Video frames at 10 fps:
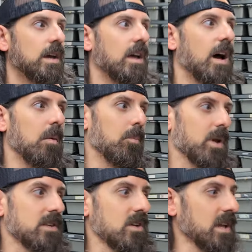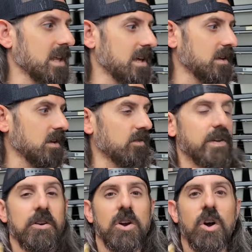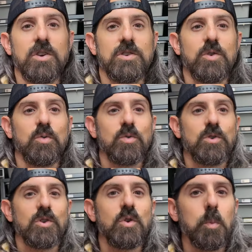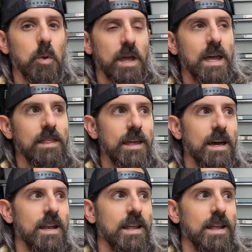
but it's not very hard to duplicate that.